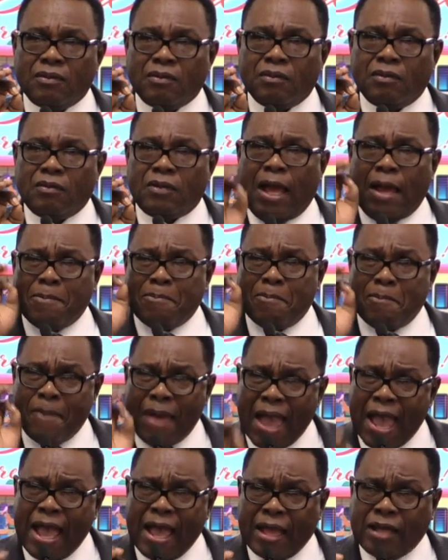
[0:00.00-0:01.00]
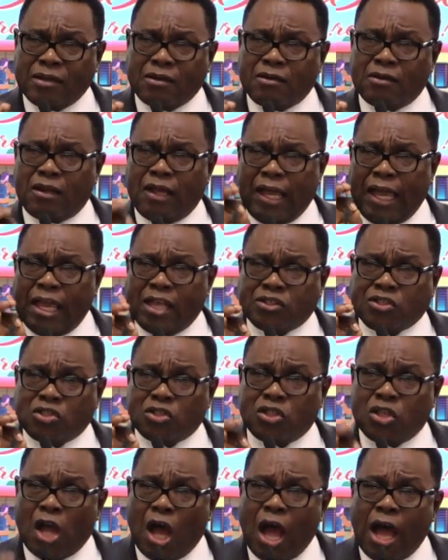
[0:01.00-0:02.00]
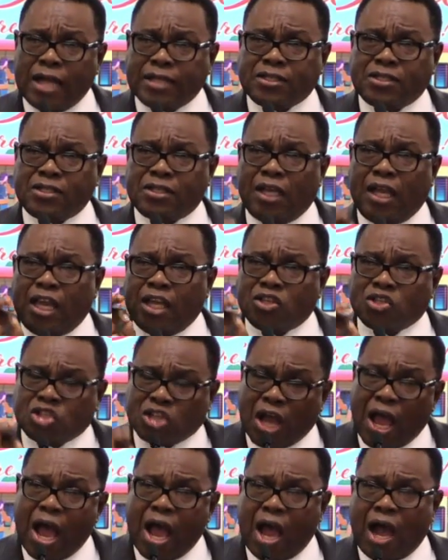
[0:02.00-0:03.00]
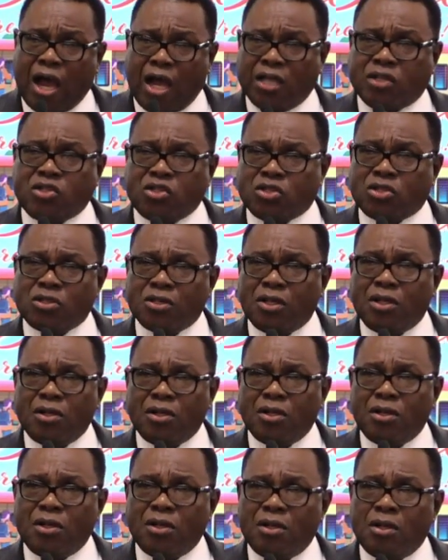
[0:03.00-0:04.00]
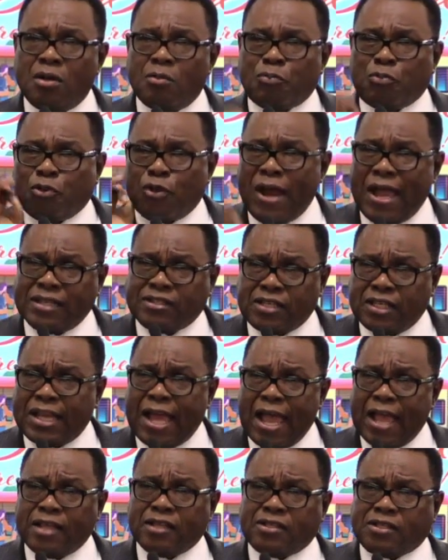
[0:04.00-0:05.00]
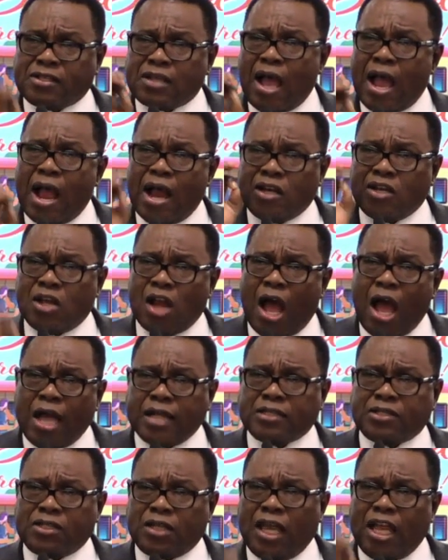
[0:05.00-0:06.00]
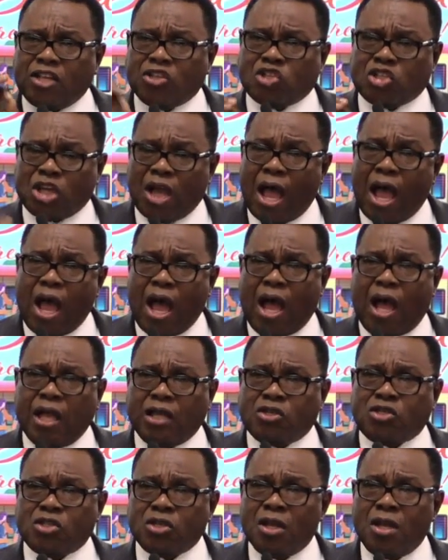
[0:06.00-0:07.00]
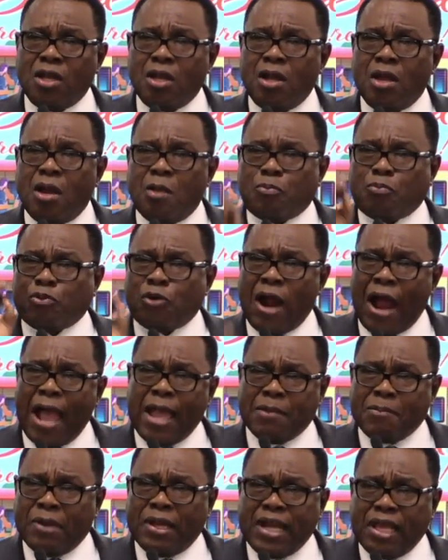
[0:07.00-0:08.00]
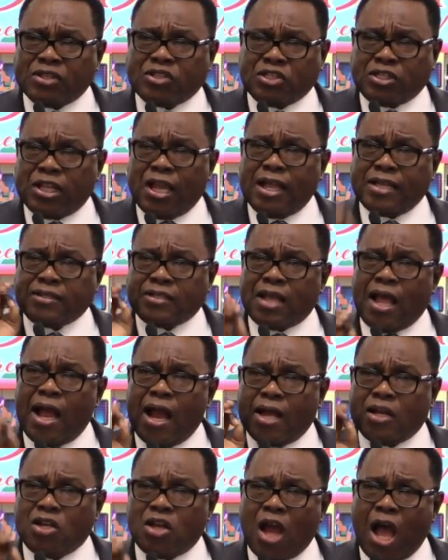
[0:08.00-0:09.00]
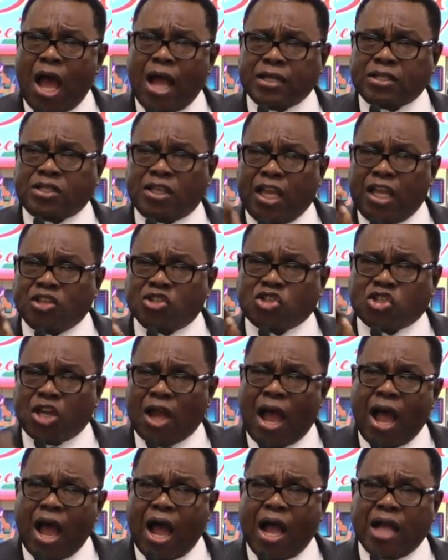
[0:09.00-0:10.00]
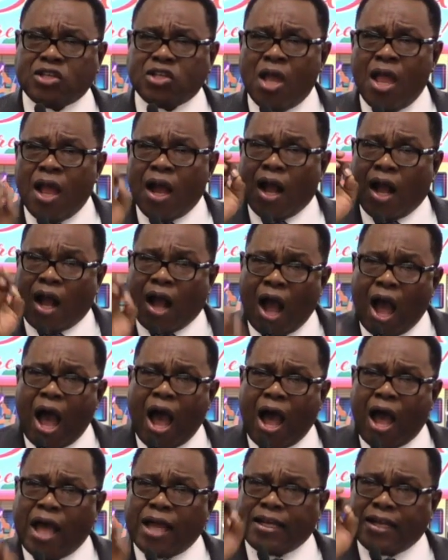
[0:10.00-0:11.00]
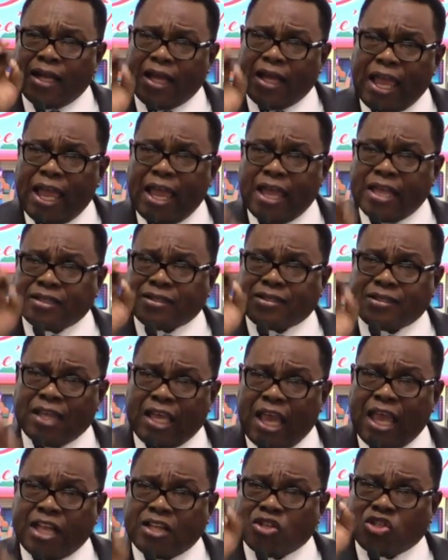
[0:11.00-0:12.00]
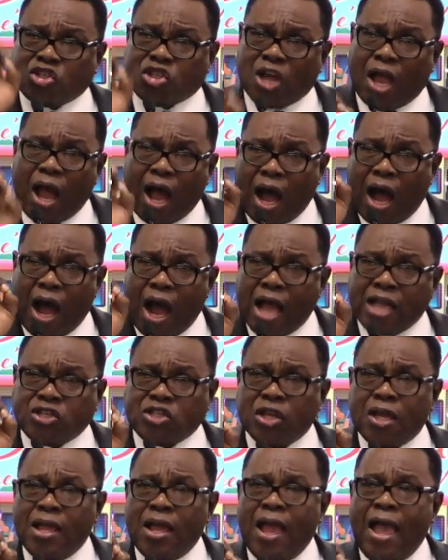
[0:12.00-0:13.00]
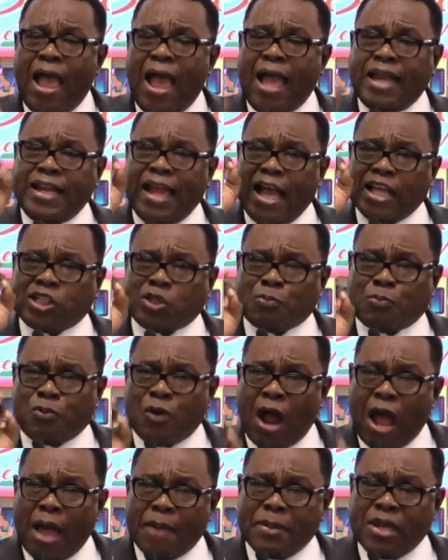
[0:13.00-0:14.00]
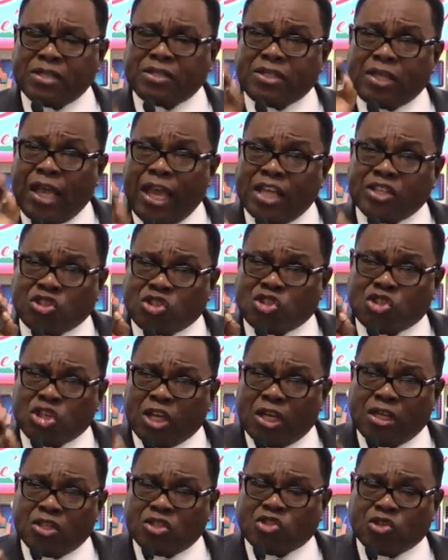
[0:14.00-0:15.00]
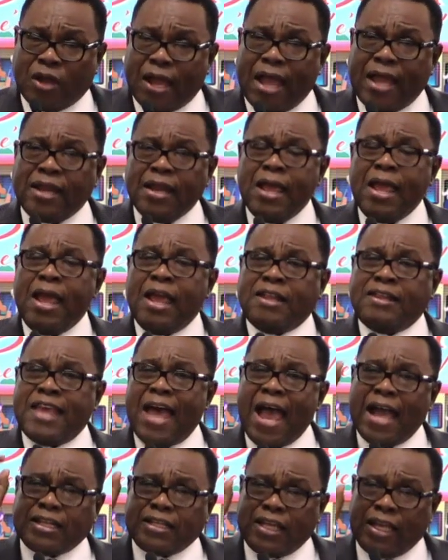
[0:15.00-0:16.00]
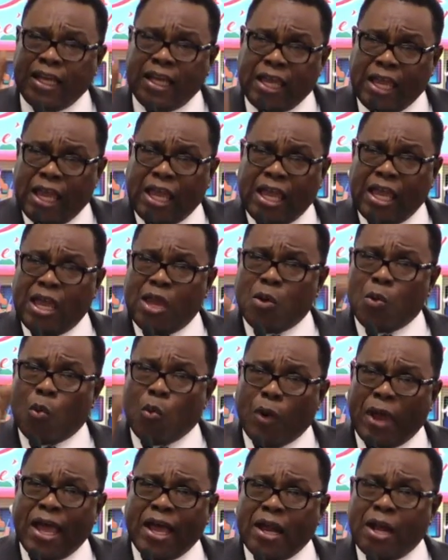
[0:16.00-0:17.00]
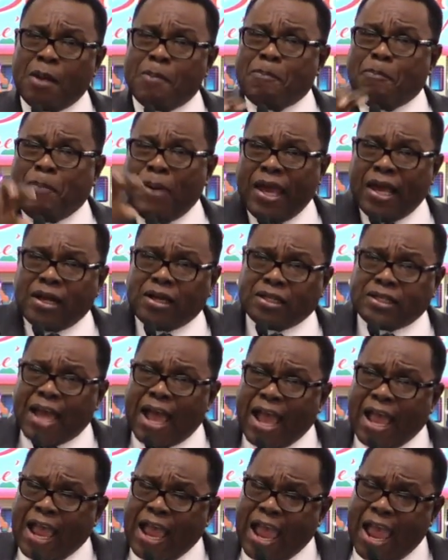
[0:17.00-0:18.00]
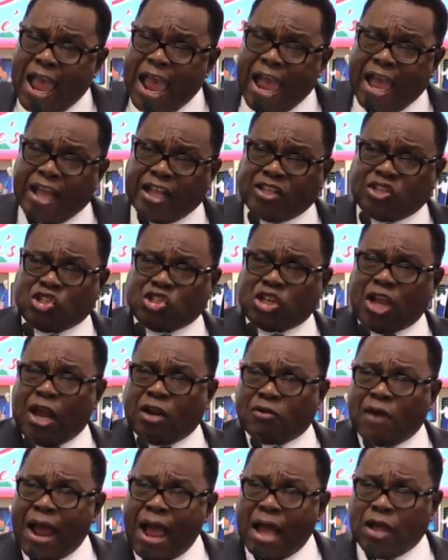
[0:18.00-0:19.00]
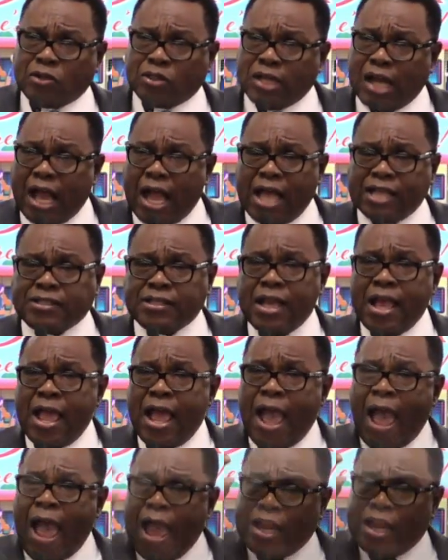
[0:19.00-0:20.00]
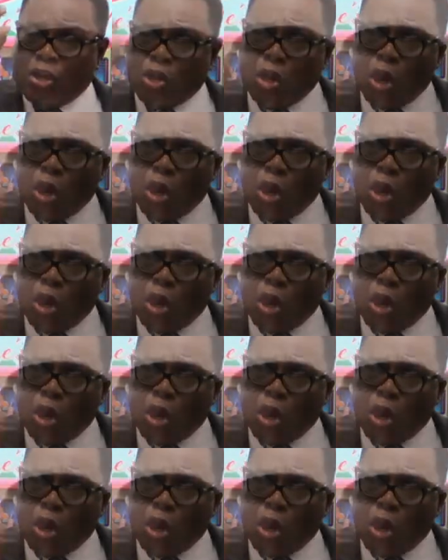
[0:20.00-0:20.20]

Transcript: That man is not in charge. Presidents are not in charge. Prime ministers are not in charge. God is in charge, and He has promised His children that He will build a hedge around us, and